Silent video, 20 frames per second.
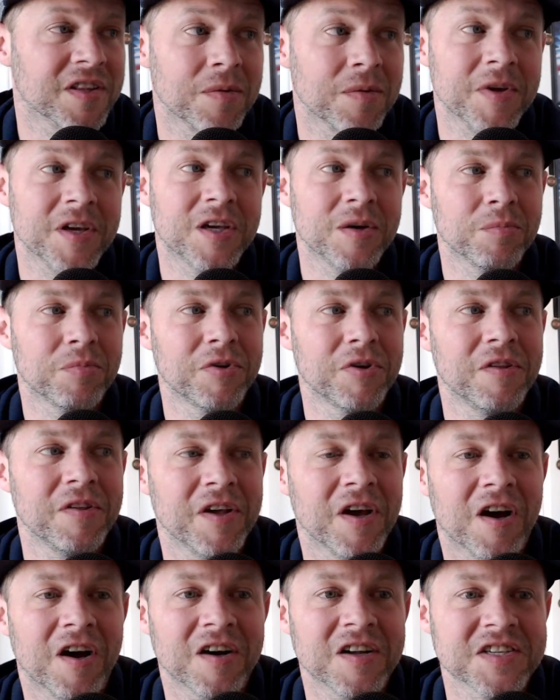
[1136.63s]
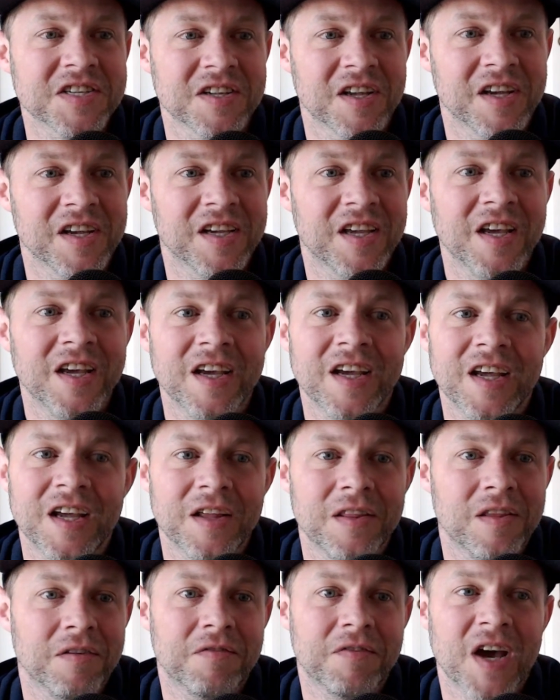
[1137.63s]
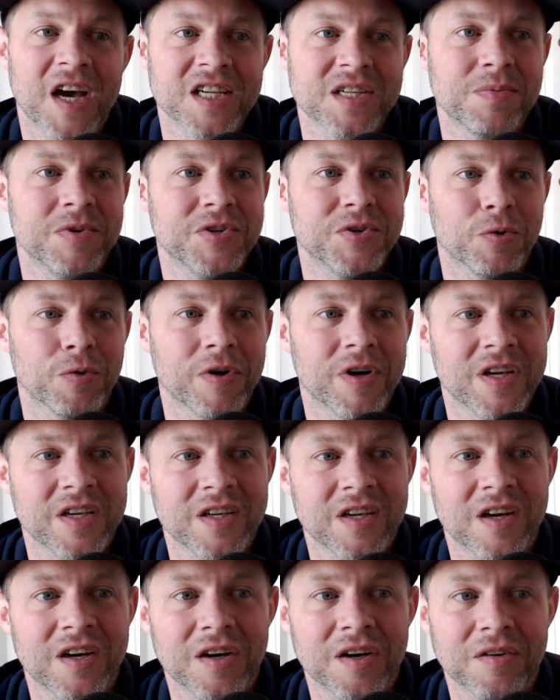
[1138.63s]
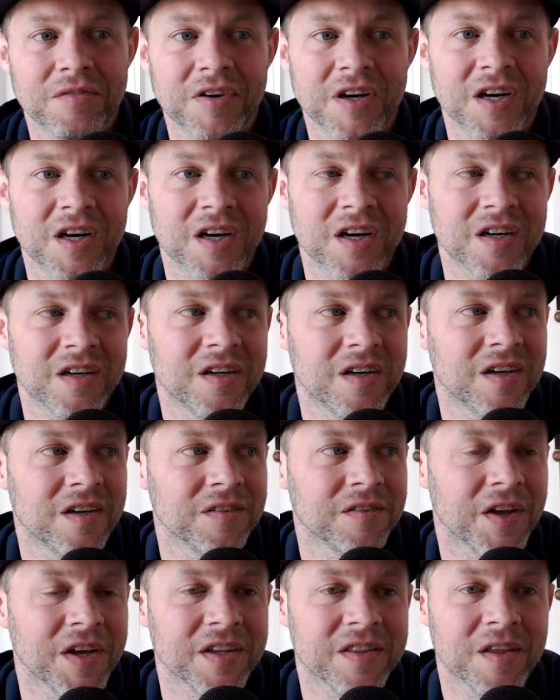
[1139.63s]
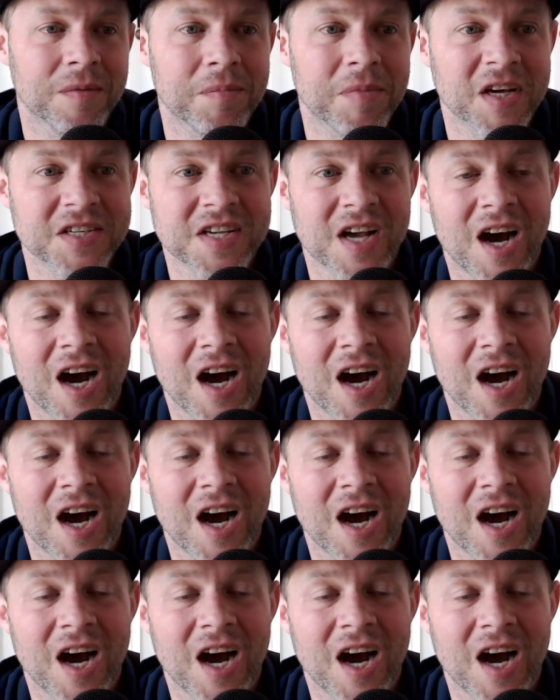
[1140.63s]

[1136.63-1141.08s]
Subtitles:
To be completely honest, like the vast majority of like the best